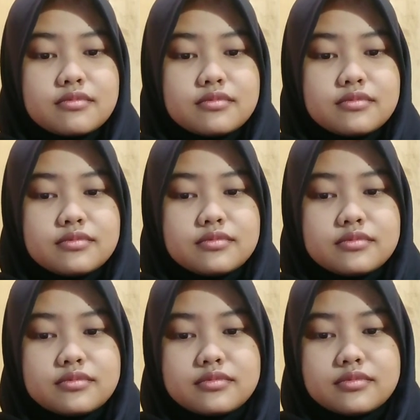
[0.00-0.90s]
But it
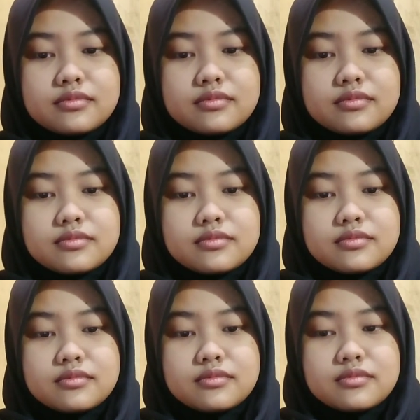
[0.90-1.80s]
turned out to be a
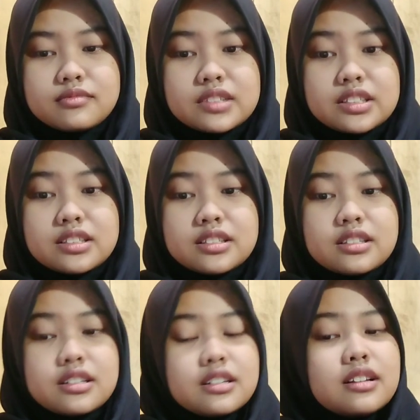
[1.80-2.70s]
disaster.
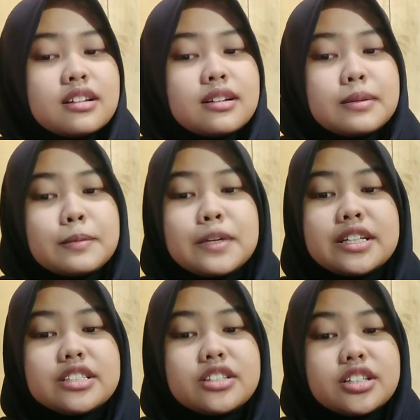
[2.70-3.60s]
But
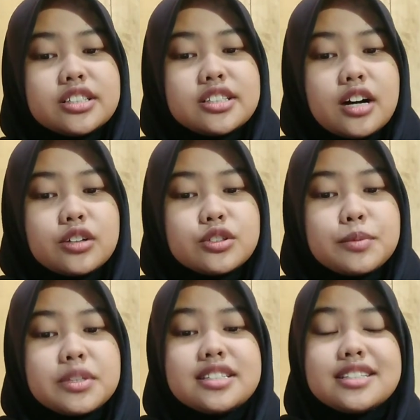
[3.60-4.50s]
it turned out to
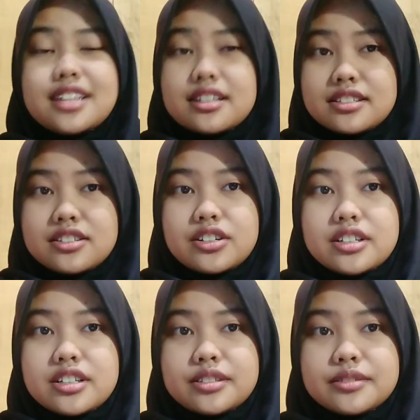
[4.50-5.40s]
be a disaster.